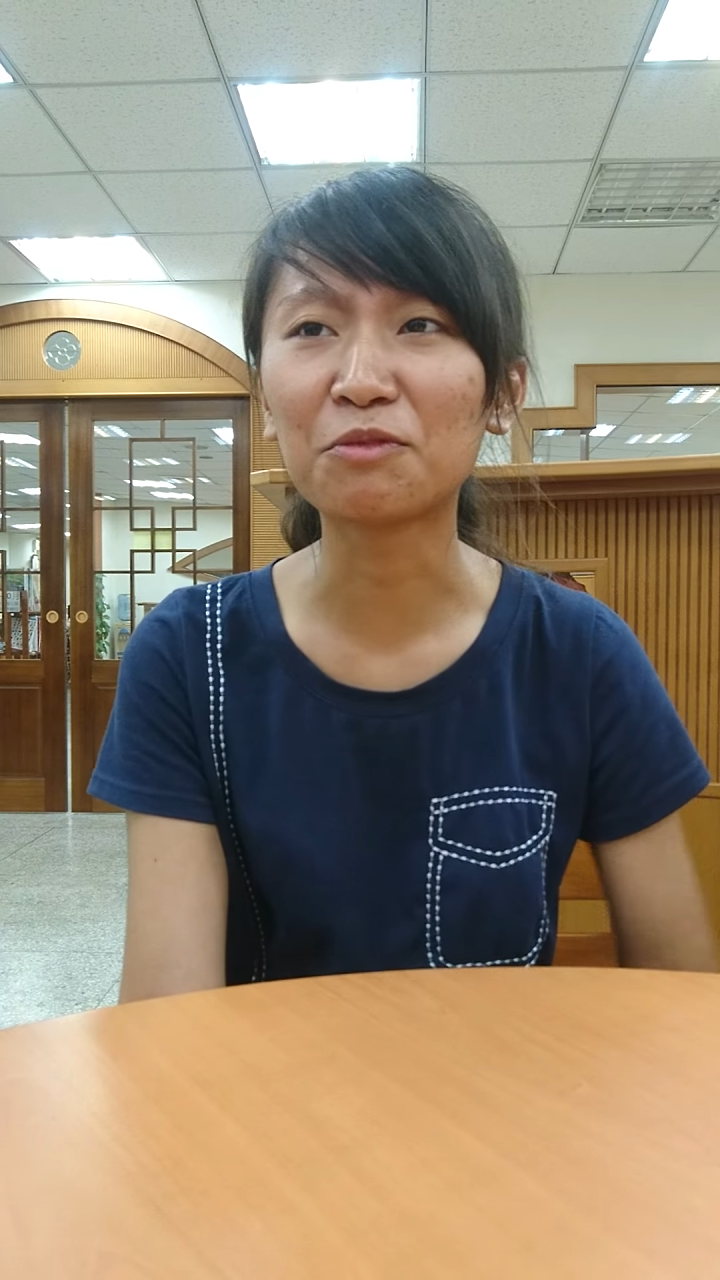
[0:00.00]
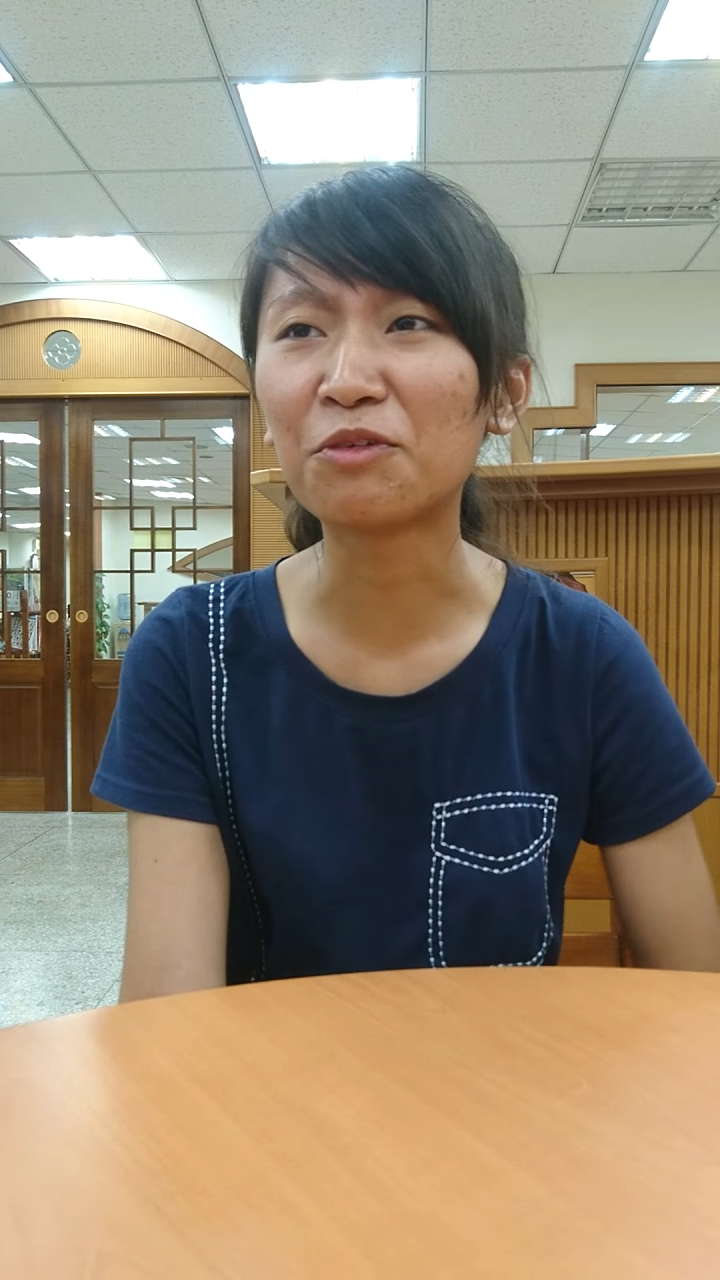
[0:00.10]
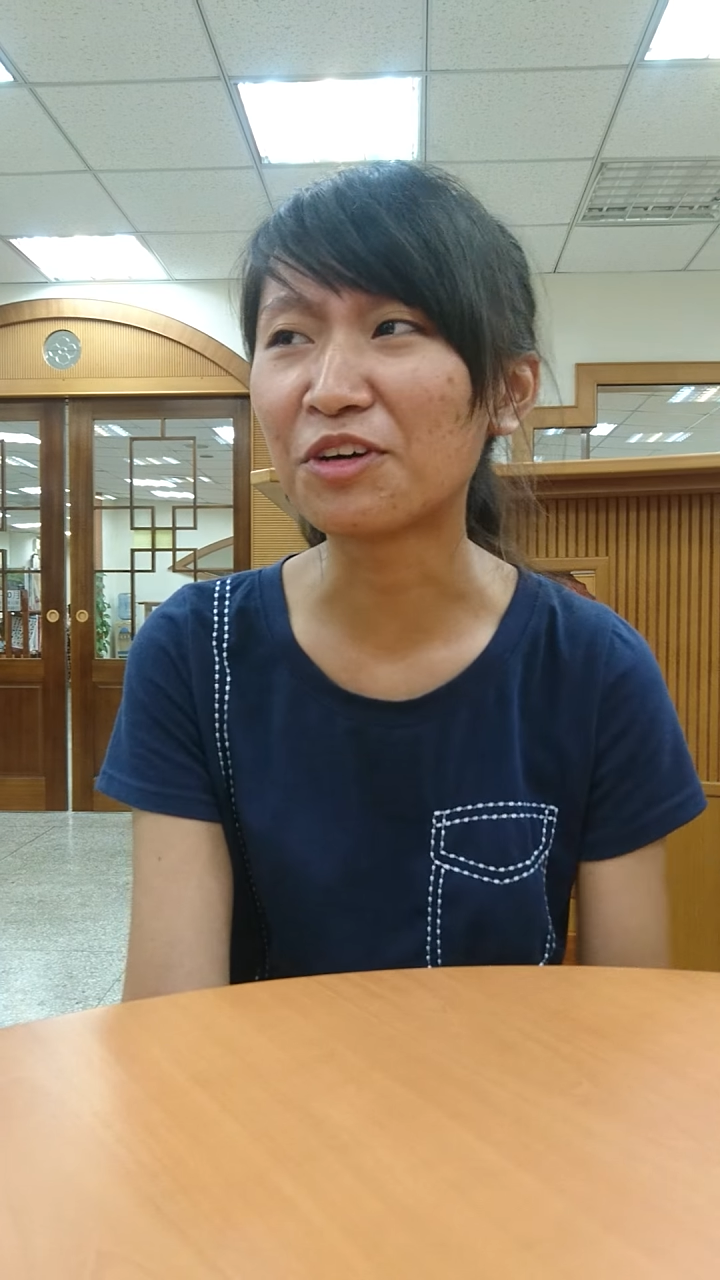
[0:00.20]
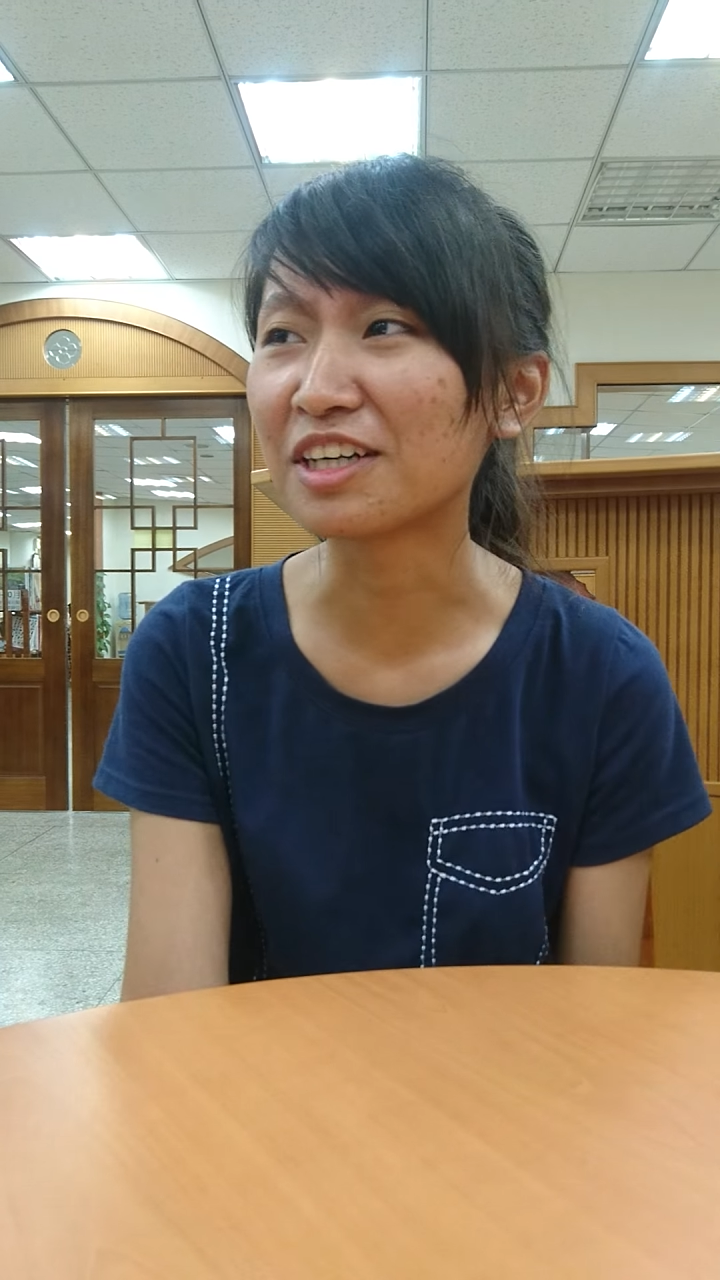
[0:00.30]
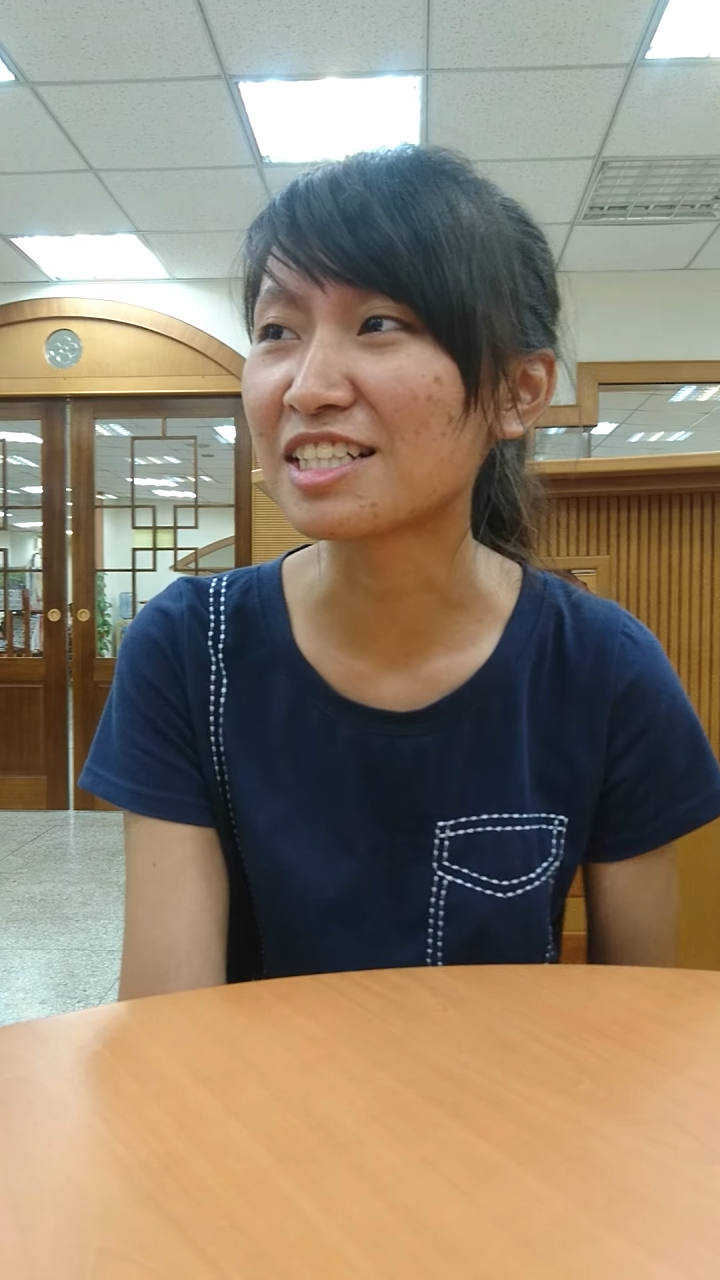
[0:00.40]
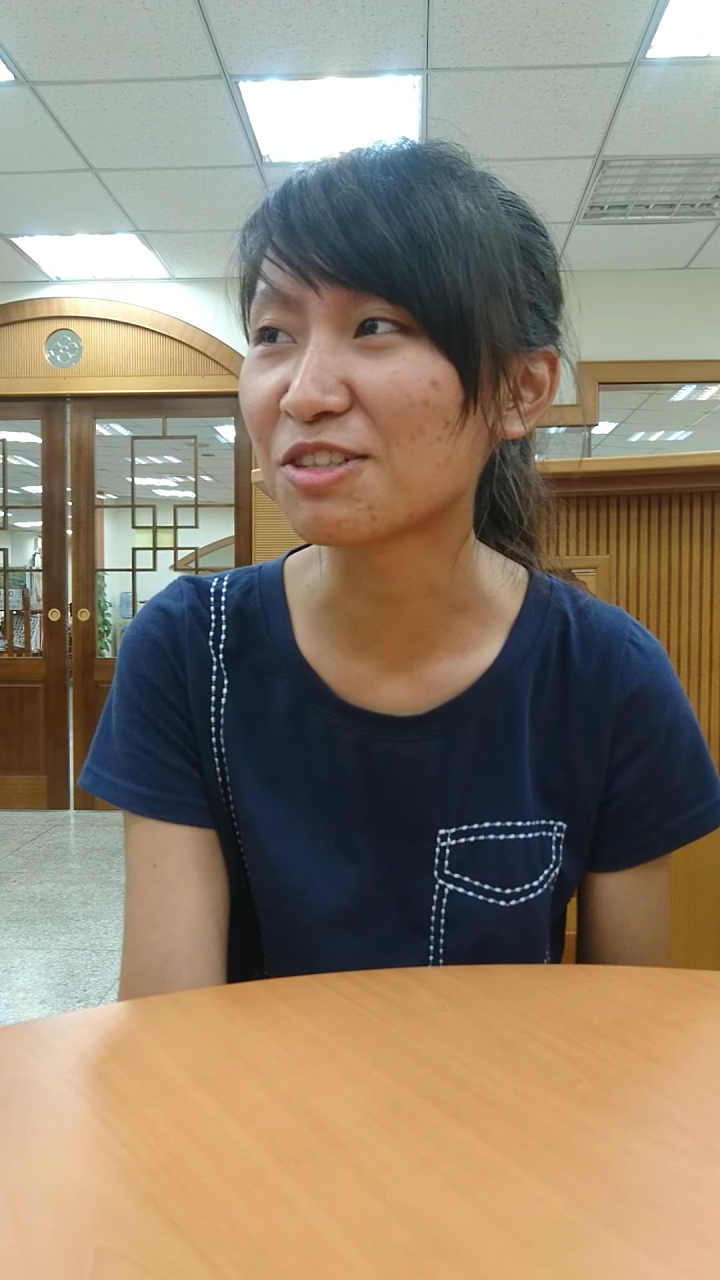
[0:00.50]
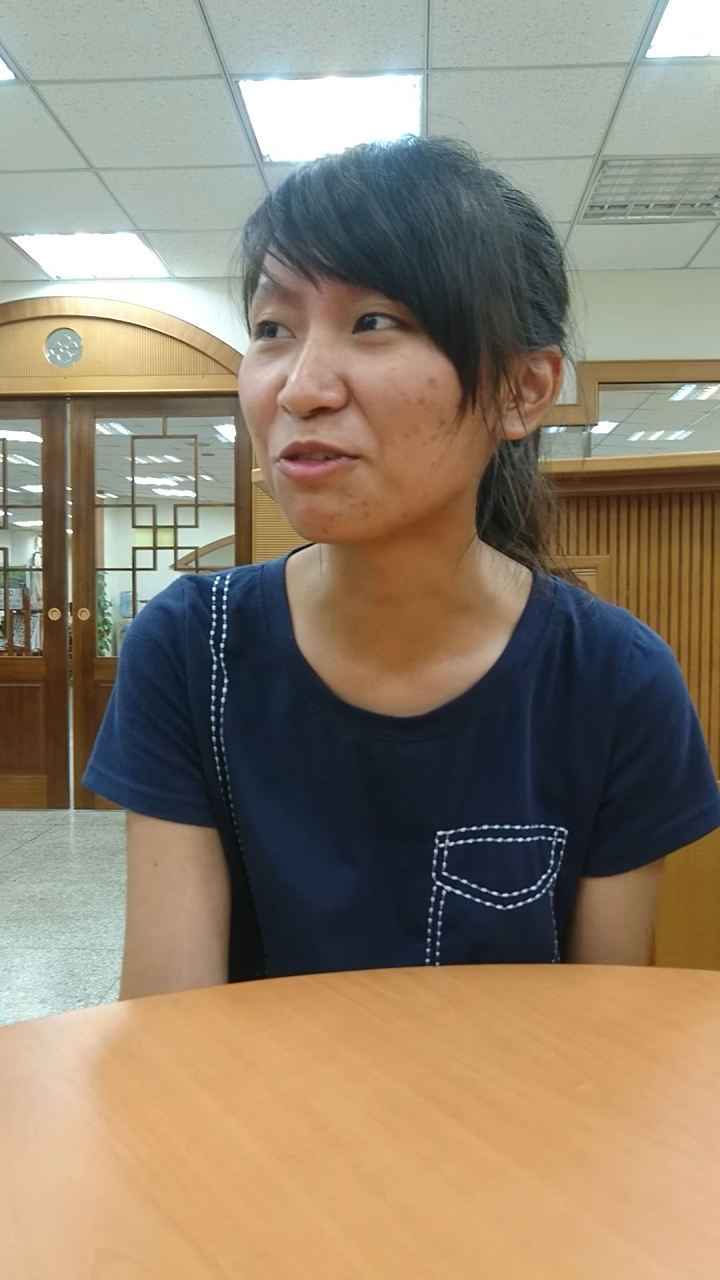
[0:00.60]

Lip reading: works